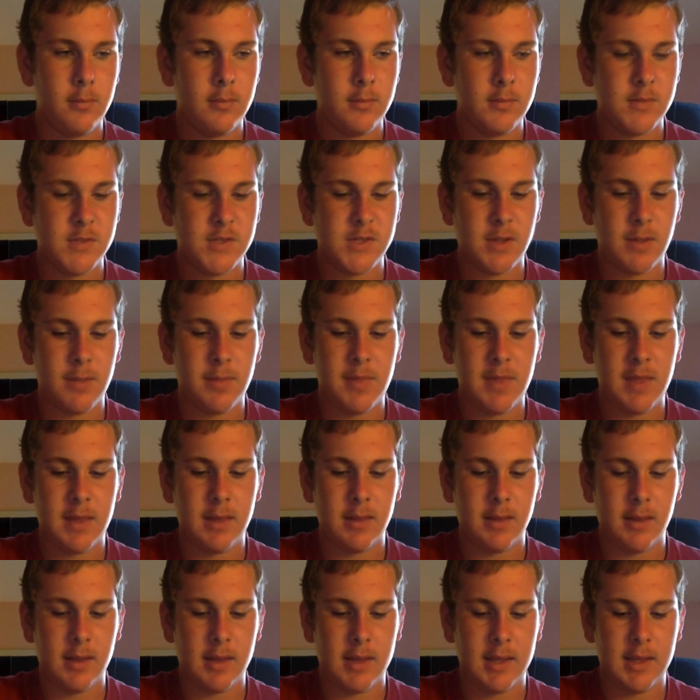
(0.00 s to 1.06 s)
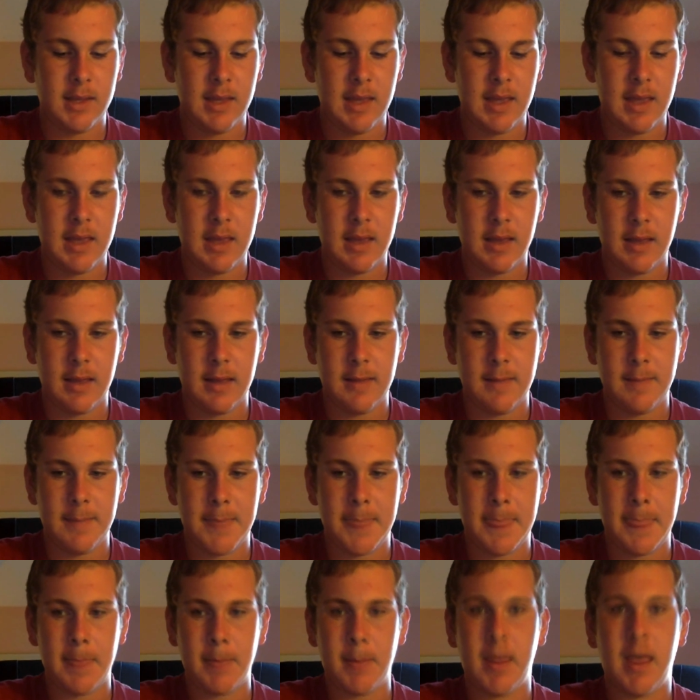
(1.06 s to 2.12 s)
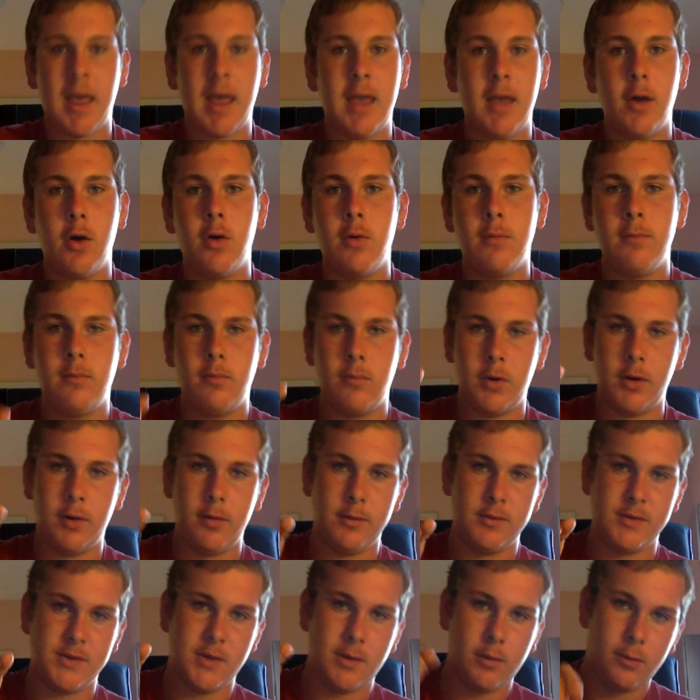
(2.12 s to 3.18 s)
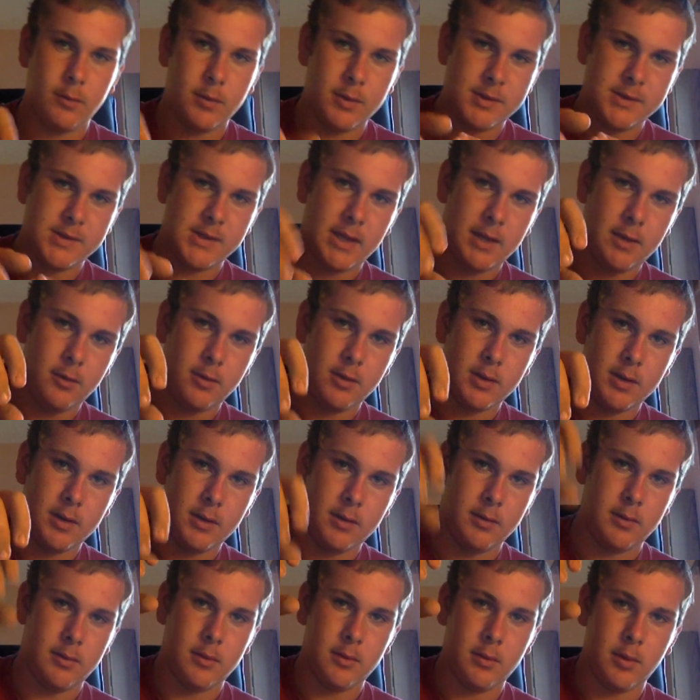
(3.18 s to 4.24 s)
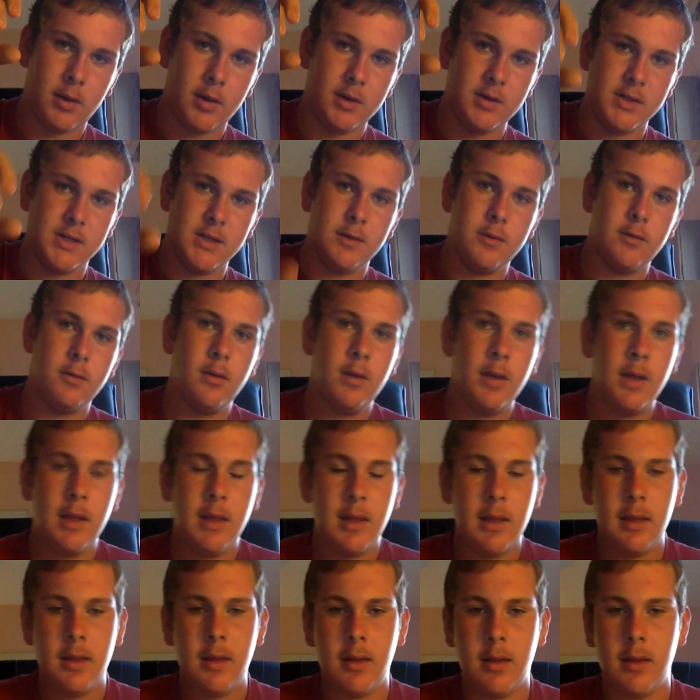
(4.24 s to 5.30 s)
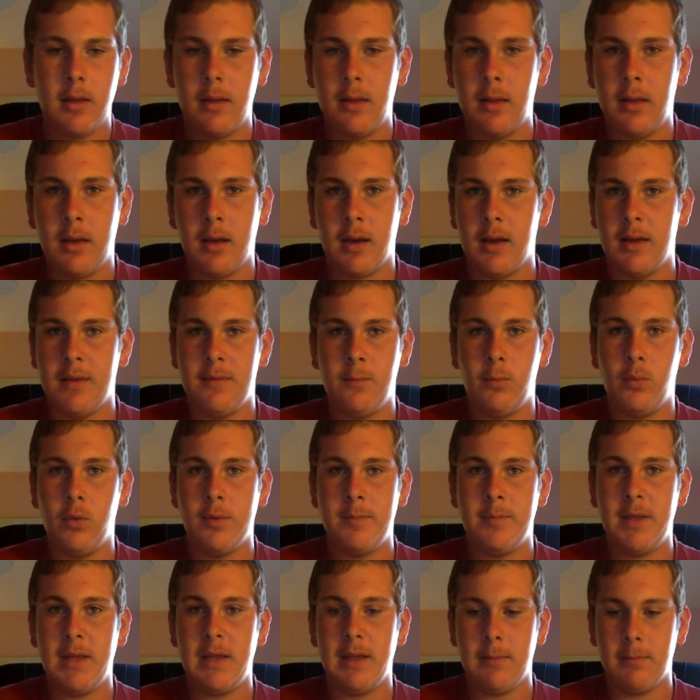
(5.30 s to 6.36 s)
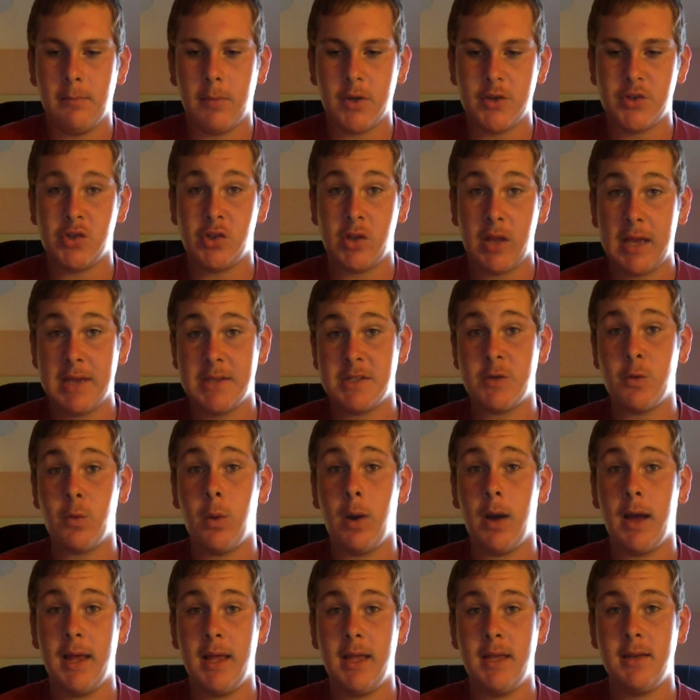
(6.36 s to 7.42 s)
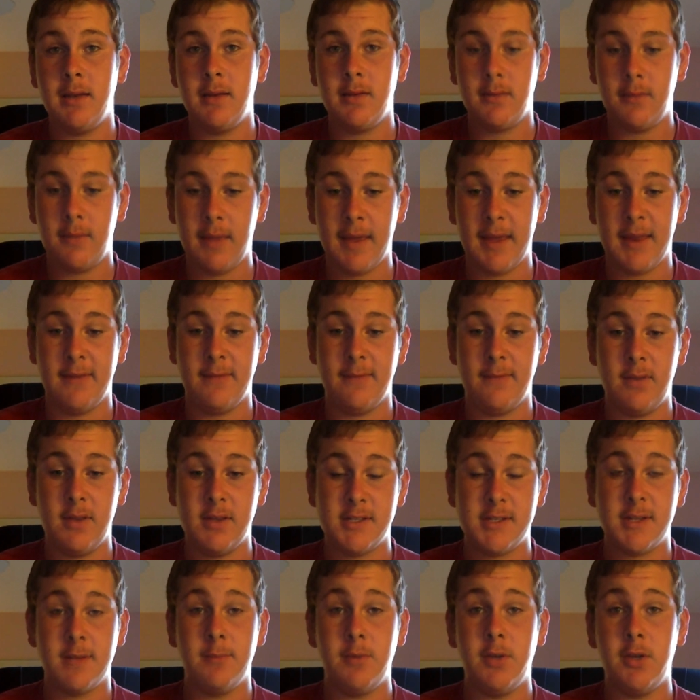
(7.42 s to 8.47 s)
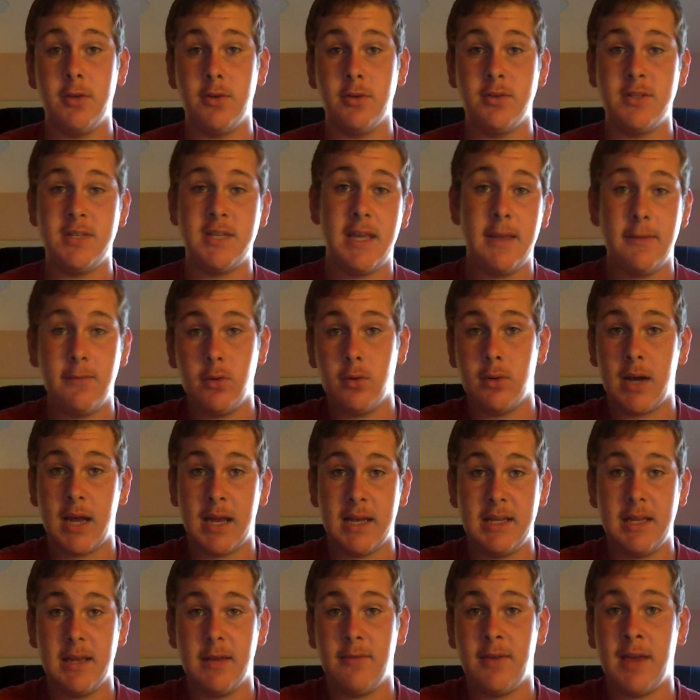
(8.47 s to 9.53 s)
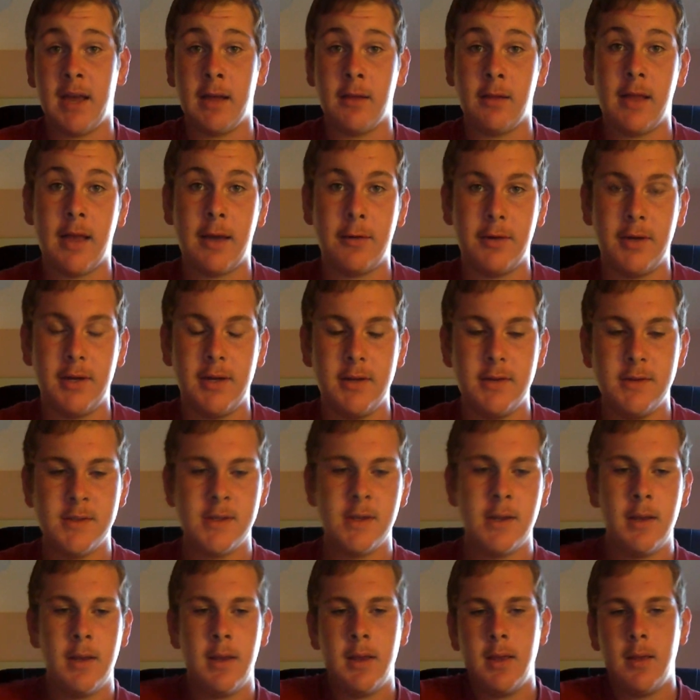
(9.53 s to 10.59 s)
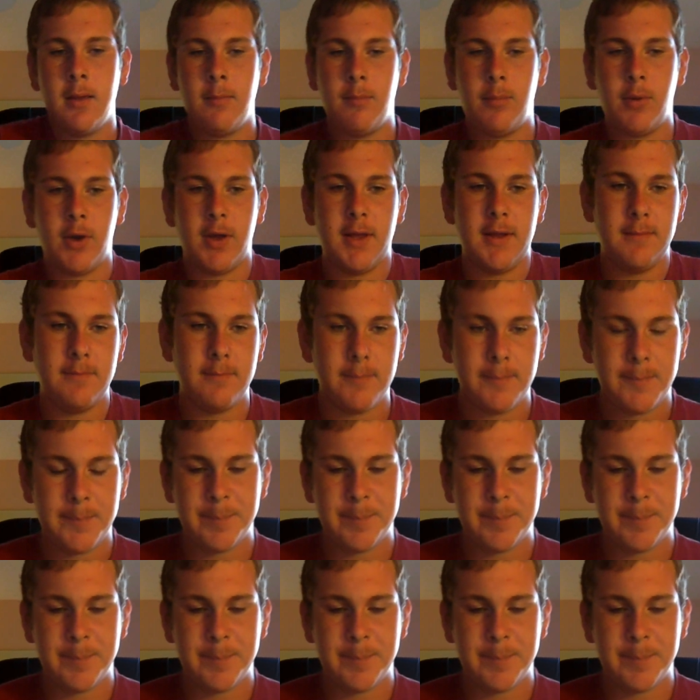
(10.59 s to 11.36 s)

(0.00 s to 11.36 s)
Something like a iHome, one of those little ones that you can undo, would be much less quiet than this computer, to give you an idea of how loud it is. But